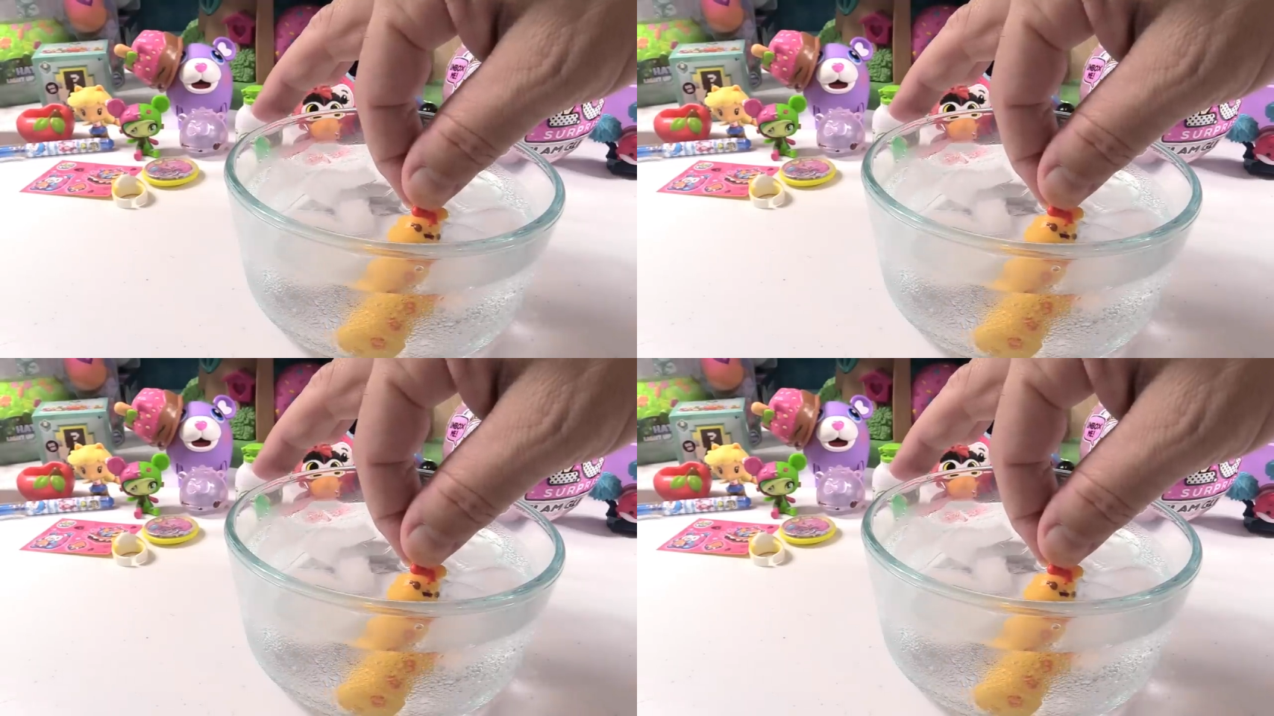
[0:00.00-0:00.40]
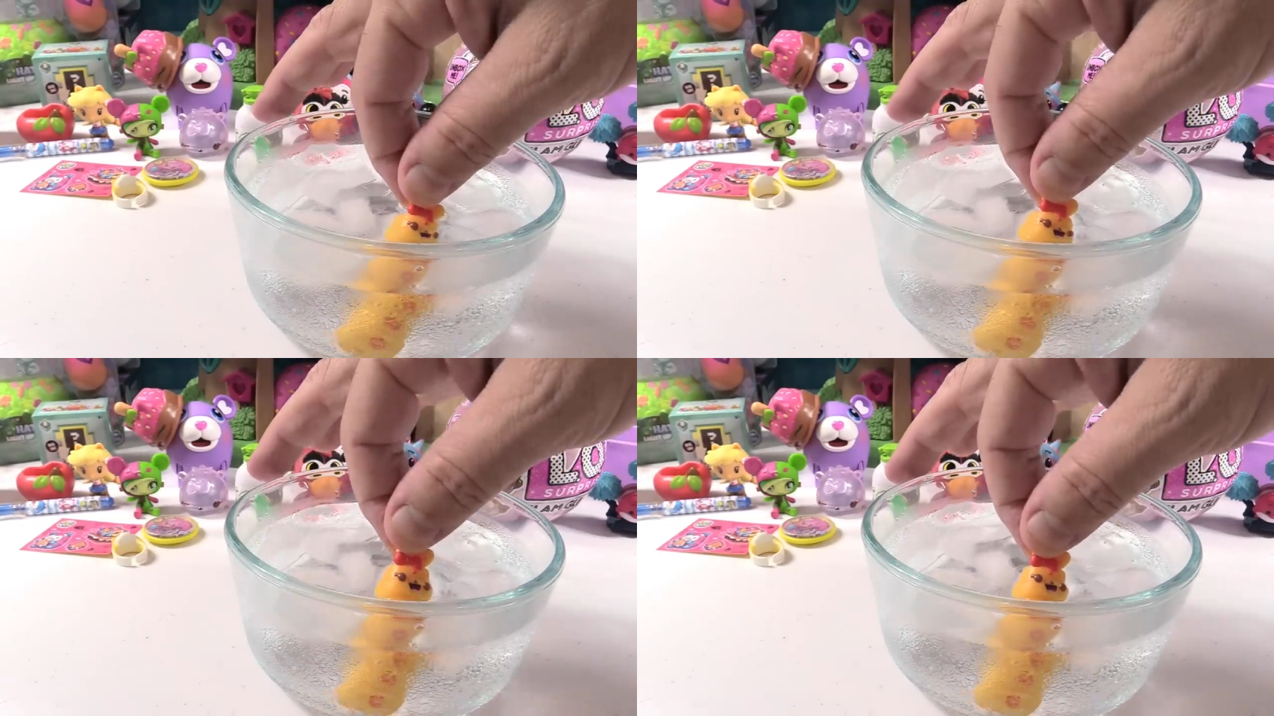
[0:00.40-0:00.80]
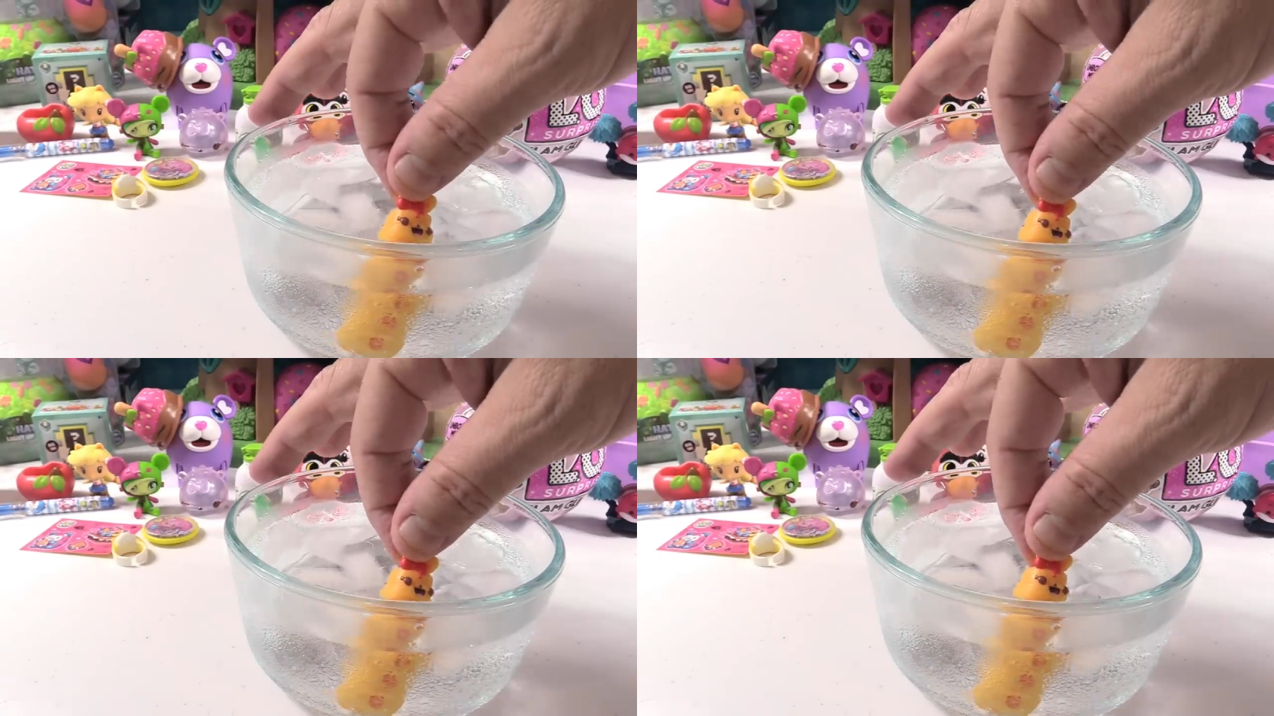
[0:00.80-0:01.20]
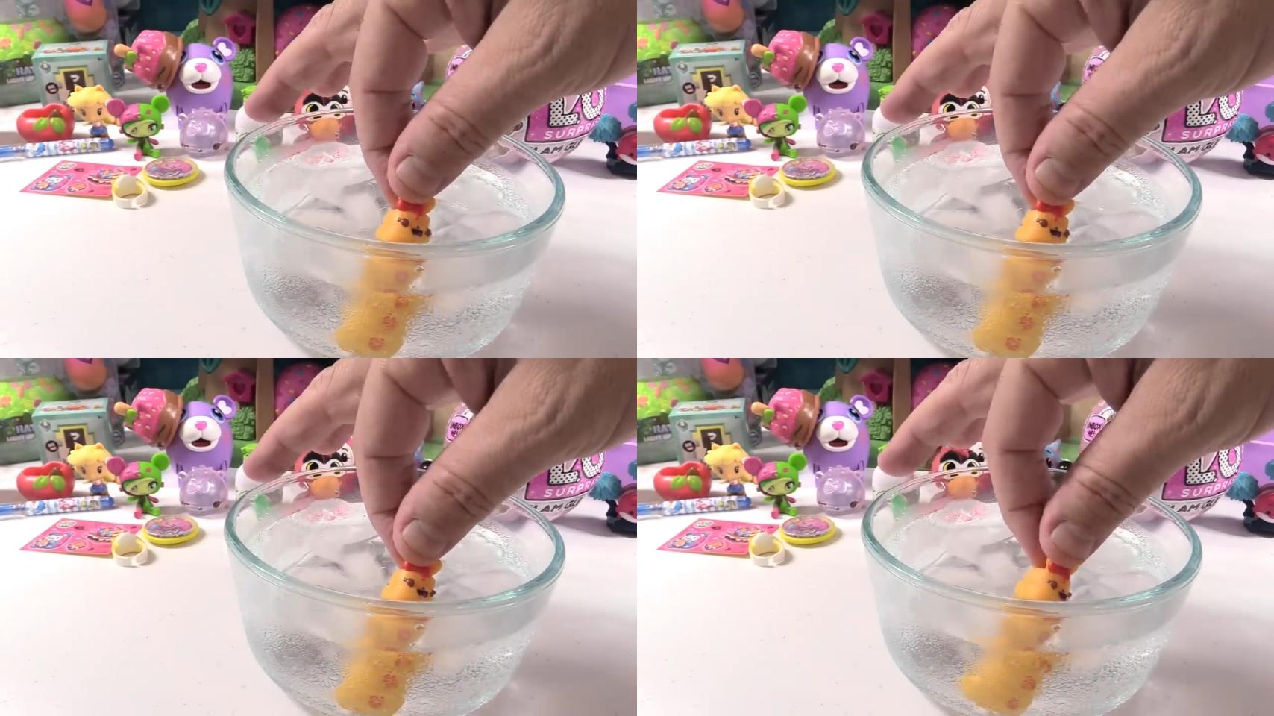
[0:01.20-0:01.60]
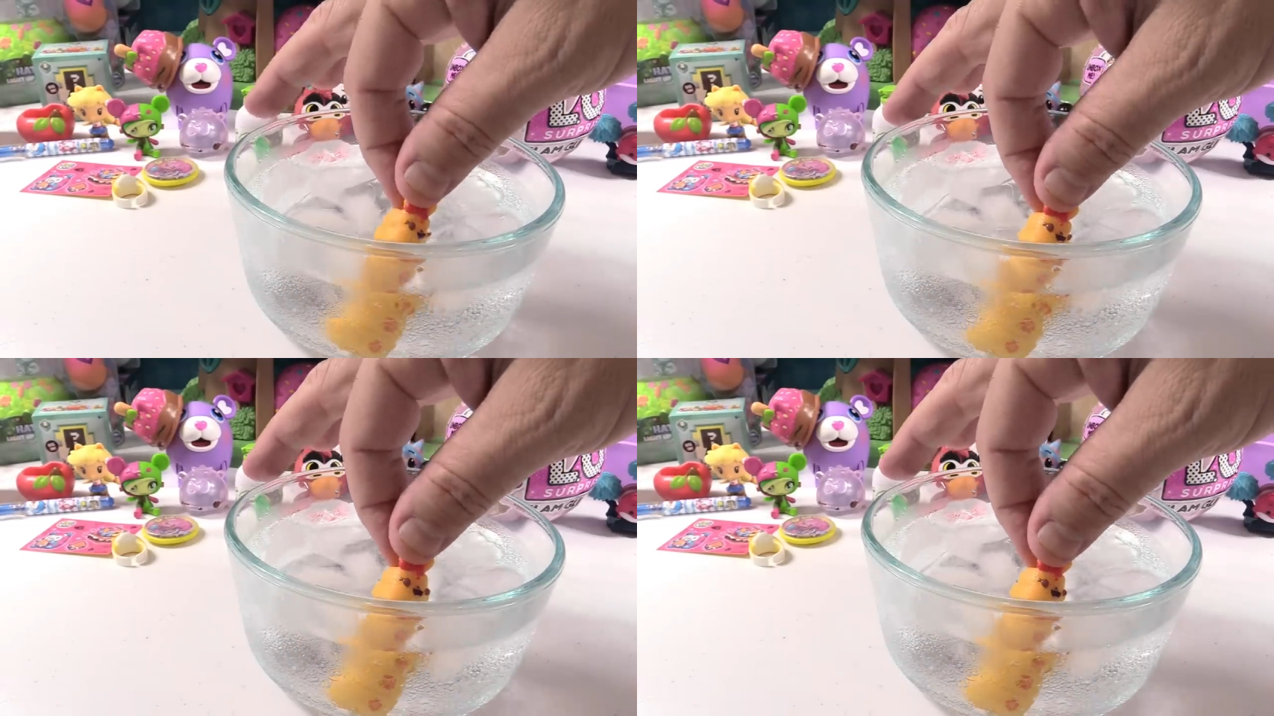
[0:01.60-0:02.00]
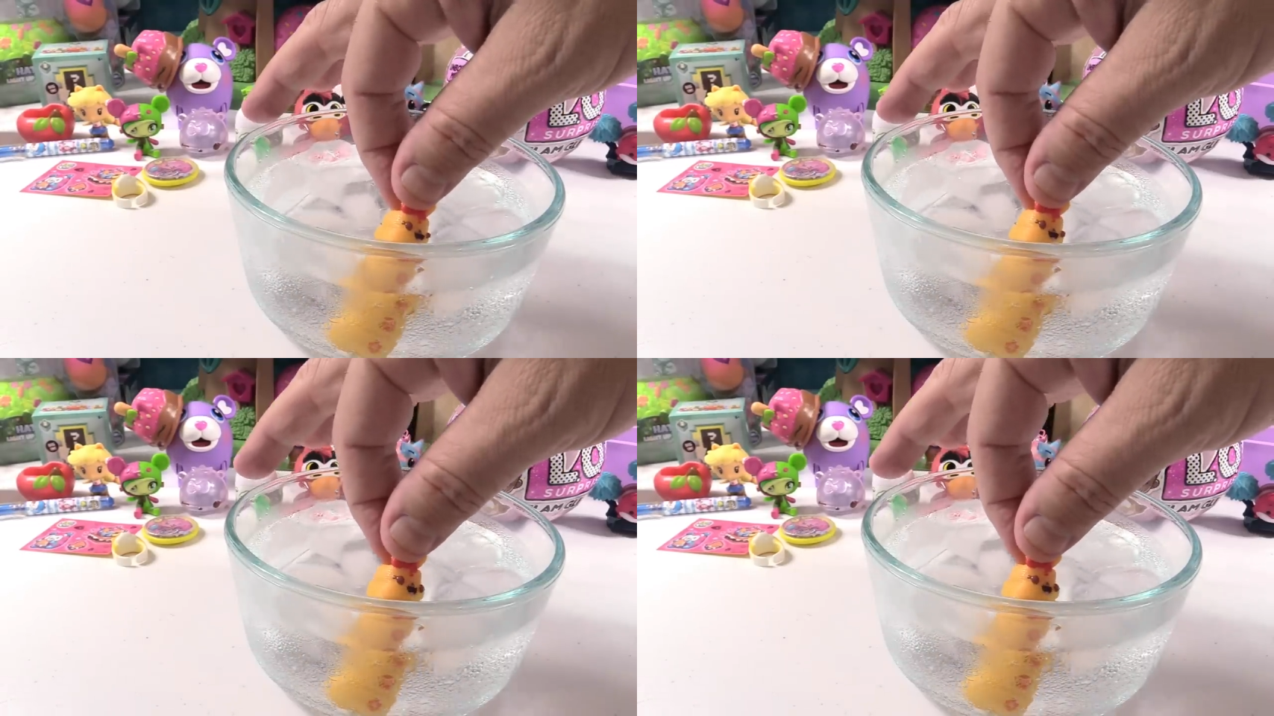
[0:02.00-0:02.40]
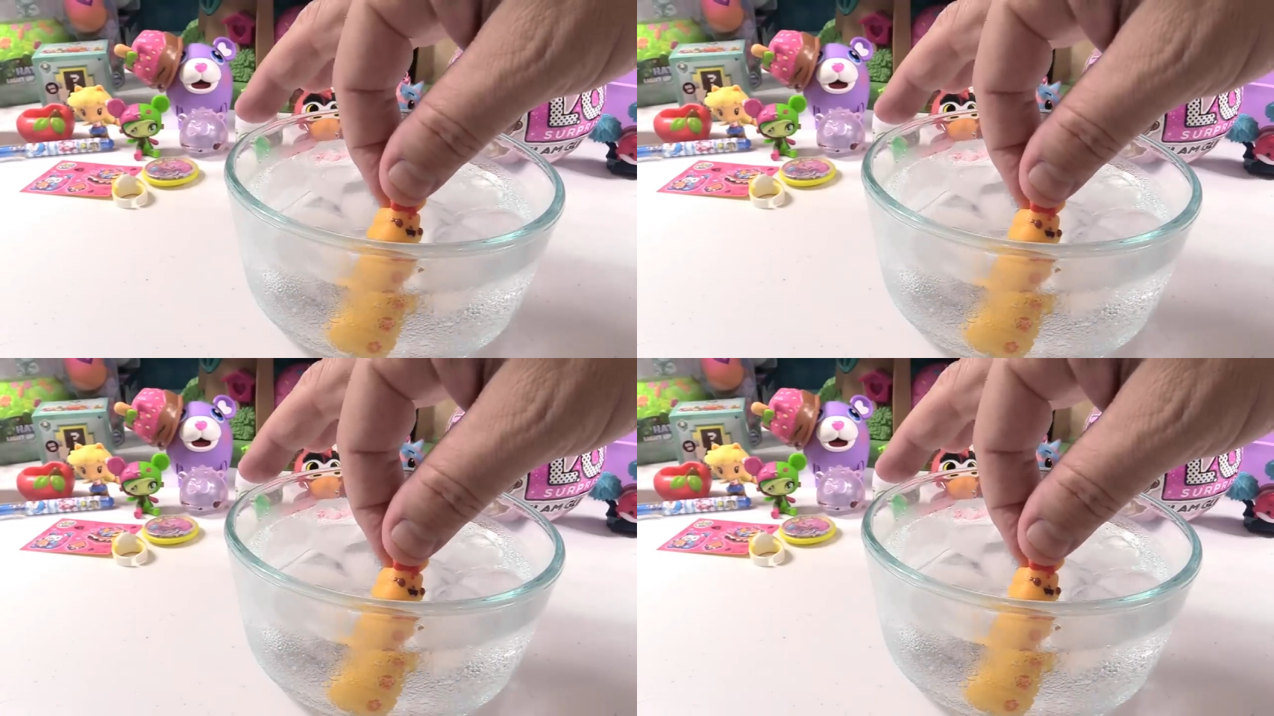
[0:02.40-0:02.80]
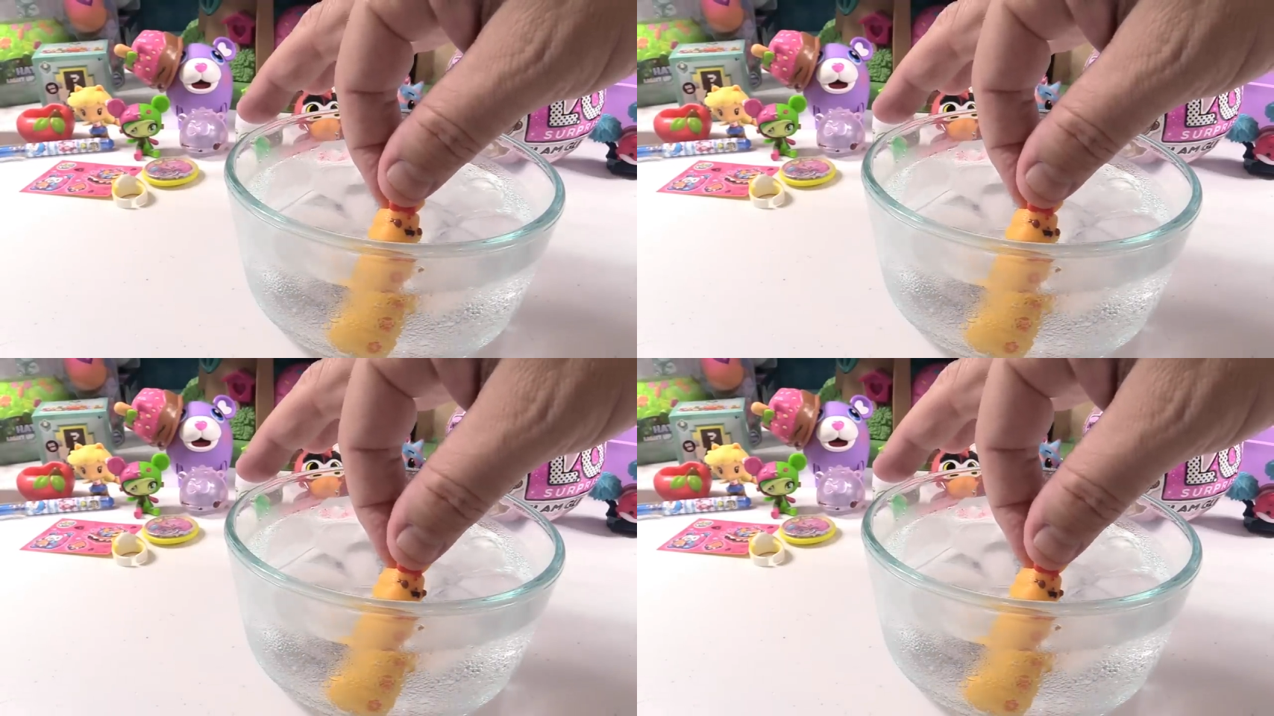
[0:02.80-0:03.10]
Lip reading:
No face is visible, so there are no lips to read.